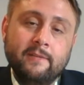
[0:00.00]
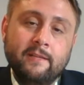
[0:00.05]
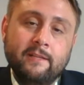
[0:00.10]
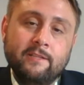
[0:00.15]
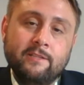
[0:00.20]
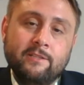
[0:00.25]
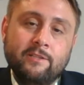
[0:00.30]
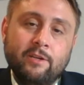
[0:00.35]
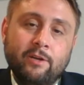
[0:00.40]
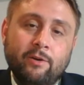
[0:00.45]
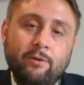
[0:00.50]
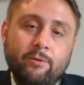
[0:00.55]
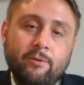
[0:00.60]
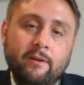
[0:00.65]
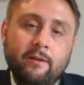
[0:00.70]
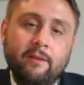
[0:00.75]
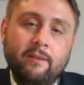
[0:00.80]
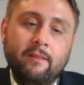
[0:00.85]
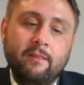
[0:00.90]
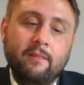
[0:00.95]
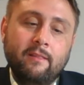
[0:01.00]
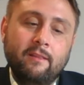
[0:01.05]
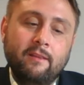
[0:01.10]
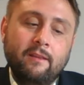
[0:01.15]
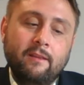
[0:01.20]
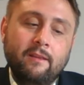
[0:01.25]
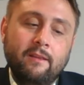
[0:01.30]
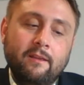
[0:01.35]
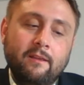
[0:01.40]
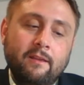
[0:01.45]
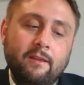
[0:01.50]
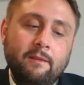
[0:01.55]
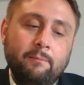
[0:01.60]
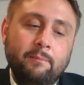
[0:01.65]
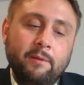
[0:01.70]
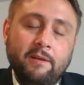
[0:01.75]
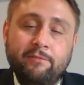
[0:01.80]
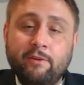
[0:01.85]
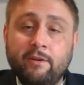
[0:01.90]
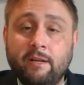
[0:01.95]
And so,
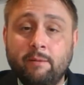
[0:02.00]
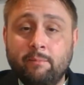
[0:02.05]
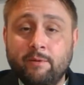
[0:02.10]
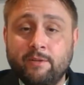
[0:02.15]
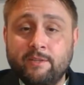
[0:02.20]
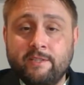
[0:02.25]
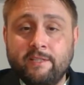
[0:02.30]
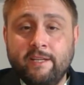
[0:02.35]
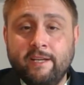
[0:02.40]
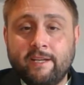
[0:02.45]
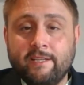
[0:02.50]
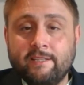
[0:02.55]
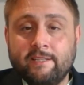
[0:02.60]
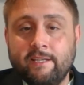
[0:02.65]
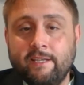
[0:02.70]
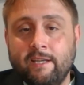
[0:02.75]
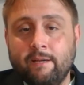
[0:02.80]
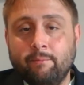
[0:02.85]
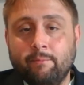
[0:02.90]
but if you're number 6 and